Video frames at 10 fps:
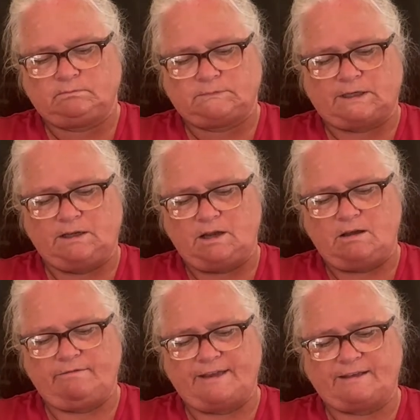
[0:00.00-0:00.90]
I
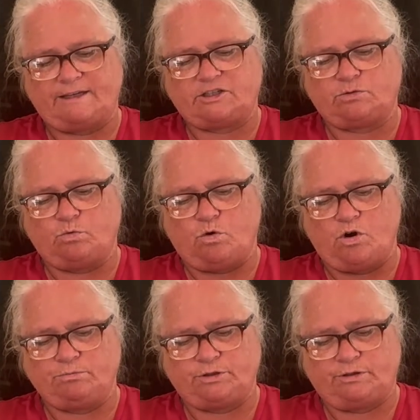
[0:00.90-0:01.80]
love that it's
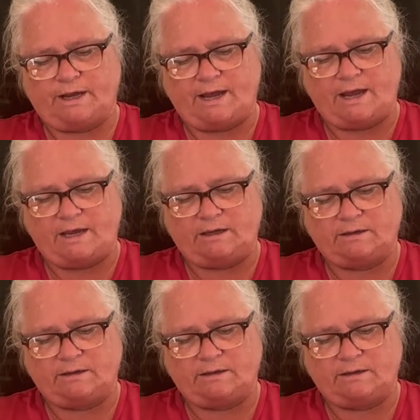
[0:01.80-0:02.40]
warm today.